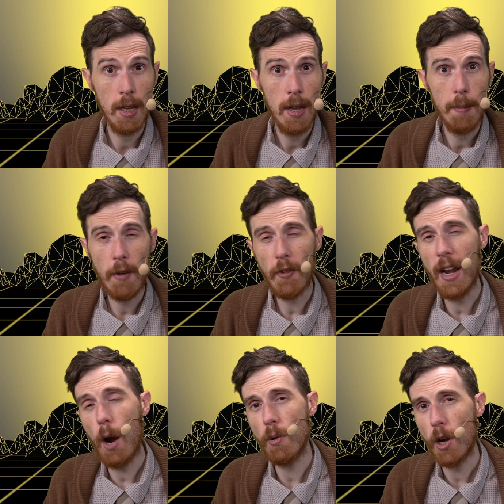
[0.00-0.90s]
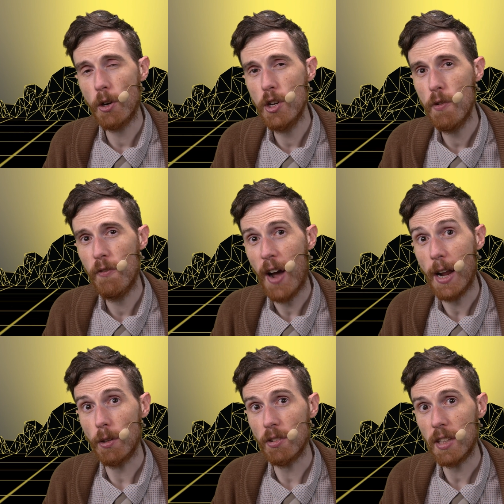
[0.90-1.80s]
But for now, with our new
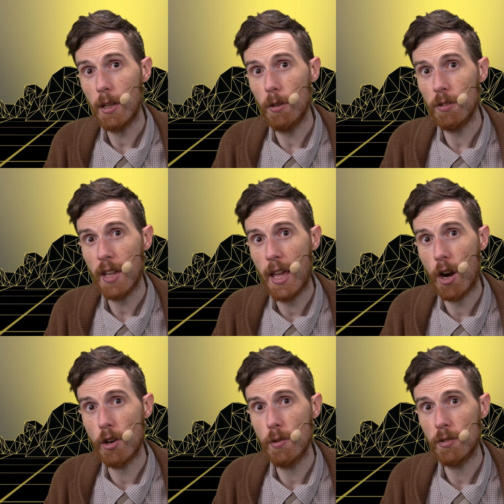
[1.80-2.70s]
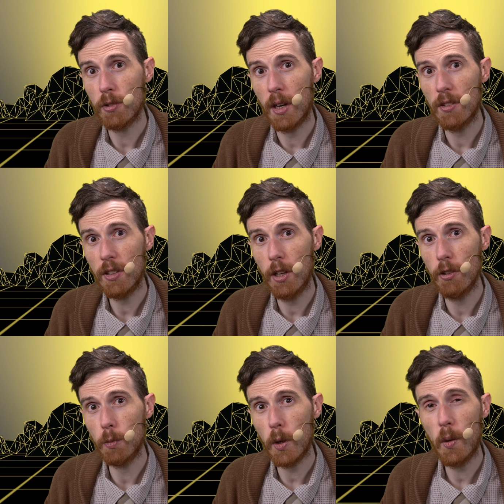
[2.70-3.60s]
file skills and our new string
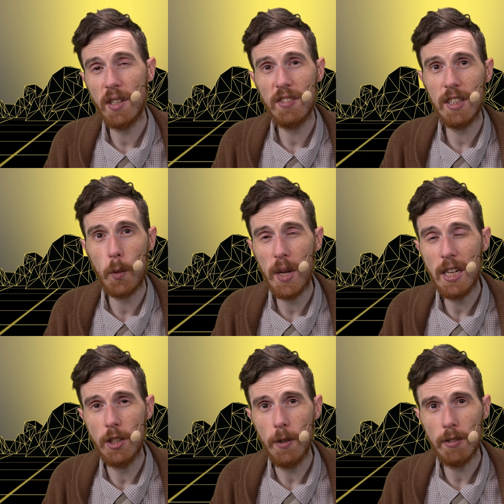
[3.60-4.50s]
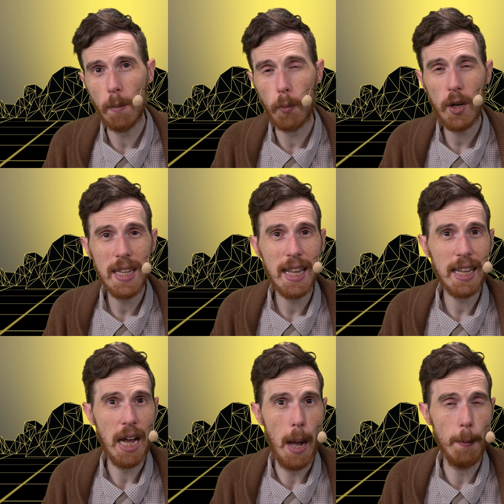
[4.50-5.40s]
skills, we're going to see that we can do some pretty
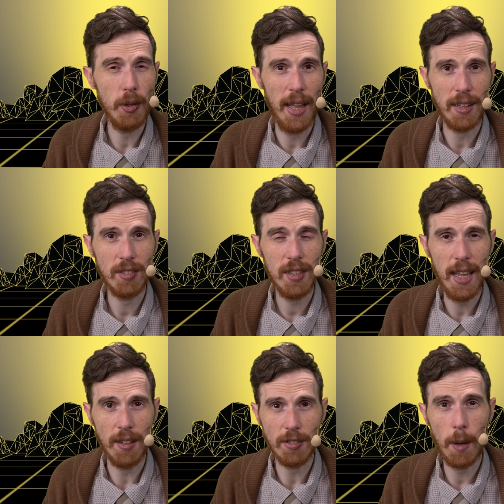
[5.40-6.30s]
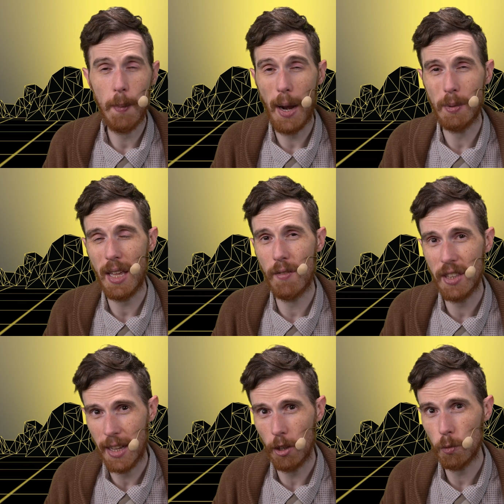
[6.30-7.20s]
complex things combined with
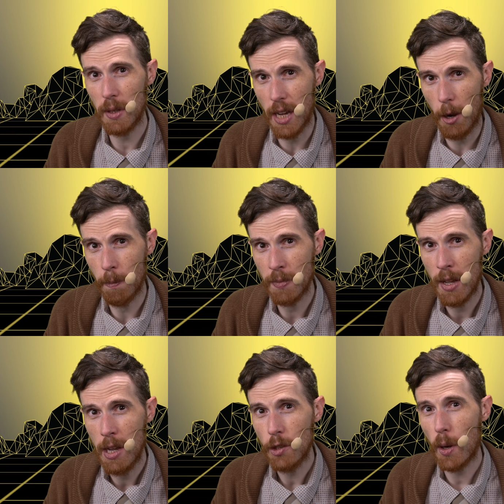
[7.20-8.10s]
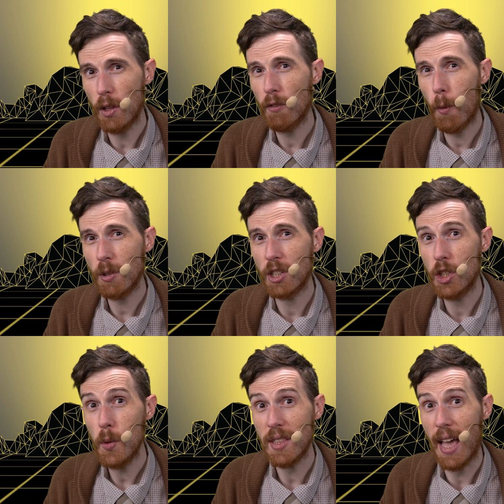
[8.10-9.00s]
everything else we know. So I look forward to
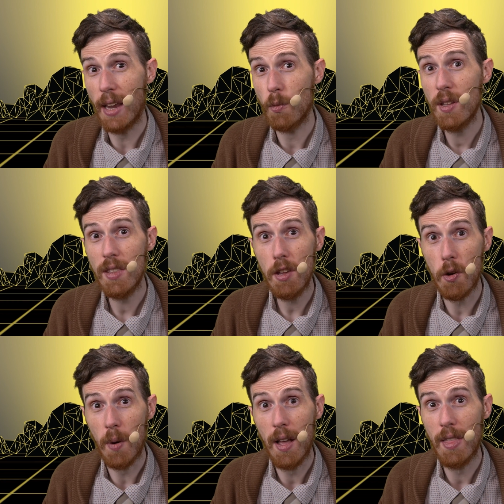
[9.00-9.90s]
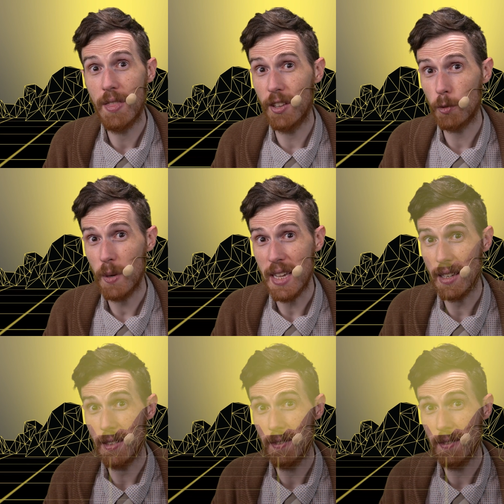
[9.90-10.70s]
doing that with you this week.